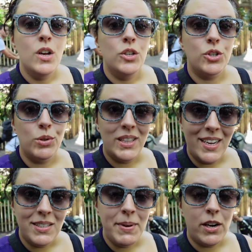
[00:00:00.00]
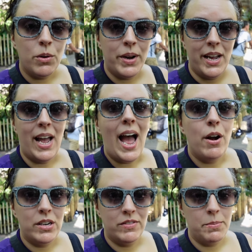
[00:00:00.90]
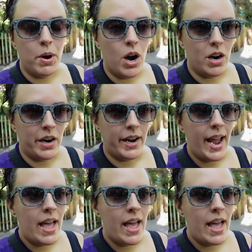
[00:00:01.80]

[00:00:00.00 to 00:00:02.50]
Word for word: So let's make our way out of the park